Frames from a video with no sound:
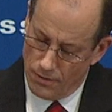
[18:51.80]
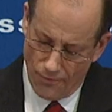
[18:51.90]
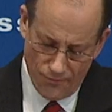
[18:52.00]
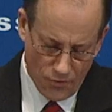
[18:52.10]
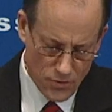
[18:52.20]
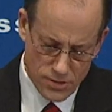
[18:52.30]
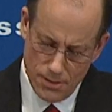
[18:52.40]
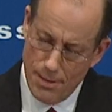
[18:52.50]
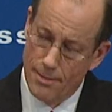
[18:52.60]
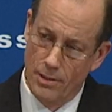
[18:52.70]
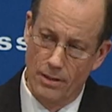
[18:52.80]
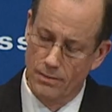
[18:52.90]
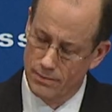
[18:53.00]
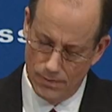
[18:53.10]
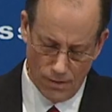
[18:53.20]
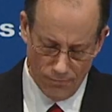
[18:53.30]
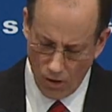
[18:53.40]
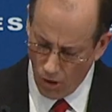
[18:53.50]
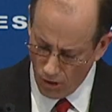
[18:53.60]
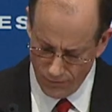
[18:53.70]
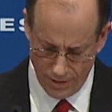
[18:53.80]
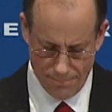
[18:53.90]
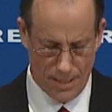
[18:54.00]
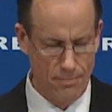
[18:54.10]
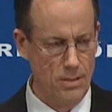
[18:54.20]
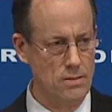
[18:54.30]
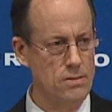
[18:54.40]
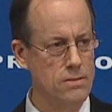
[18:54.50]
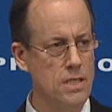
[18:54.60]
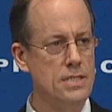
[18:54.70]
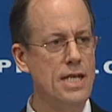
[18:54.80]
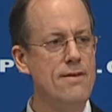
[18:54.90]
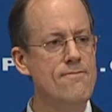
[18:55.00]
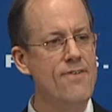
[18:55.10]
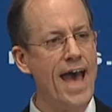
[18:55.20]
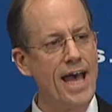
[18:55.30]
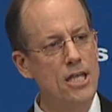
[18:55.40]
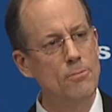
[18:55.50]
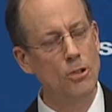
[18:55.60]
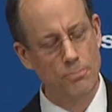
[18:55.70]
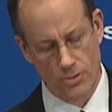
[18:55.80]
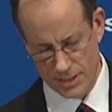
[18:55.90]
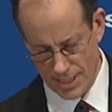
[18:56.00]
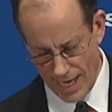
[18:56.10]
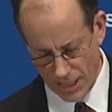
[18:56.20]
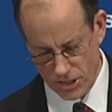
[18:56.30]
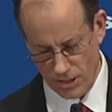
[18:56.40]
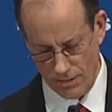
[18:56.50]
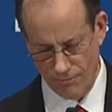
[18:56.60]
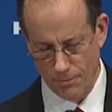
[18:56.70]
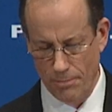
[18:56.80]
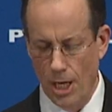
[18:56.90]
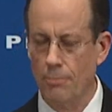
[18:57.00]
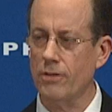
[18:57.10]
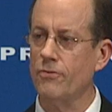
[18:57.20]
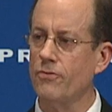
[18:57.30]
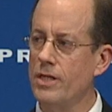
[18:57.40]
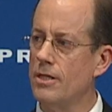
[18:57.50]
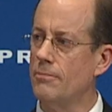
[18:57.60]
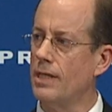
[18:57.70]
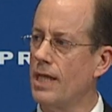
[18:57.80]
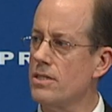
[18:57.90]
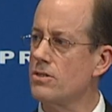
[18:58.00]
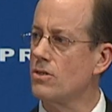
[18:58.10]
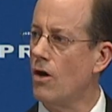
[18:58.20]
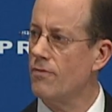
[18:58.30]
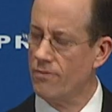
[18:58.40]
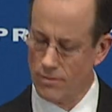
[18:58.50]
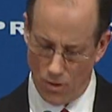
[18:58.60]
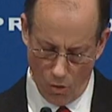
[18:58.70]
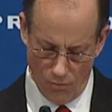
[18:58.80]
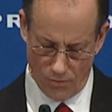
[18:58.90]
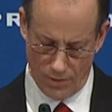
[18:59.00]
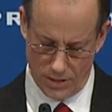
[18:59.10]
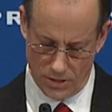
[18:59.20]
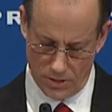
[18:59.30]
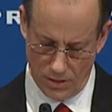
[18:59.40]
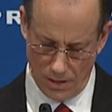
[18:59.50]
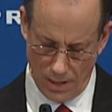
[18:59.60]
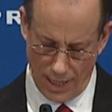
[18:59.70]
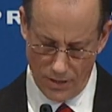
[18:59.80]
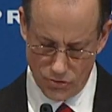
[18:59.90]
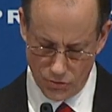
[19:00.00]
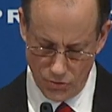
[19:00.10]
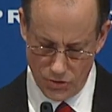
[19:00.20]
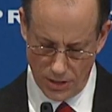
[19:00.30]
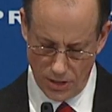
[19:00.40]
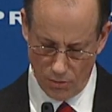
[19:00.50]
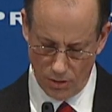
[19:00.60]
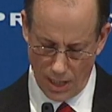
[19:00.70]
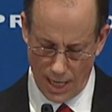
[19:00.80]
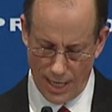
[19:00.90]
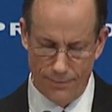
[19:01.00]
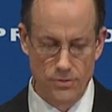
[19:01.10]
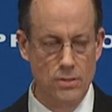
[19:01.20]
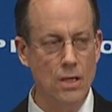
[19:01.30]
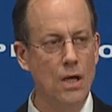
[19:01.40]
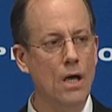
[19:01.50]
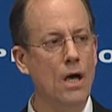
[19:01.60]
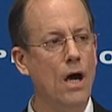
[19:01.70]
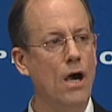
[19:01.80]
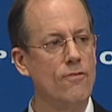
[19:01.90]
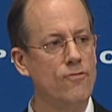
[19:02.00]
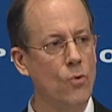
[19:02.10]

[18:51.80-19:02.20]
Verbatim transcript: the First Amendment of all the amendments, is an invaluable protection for public freedom against government overreach and intrusion into our lives, our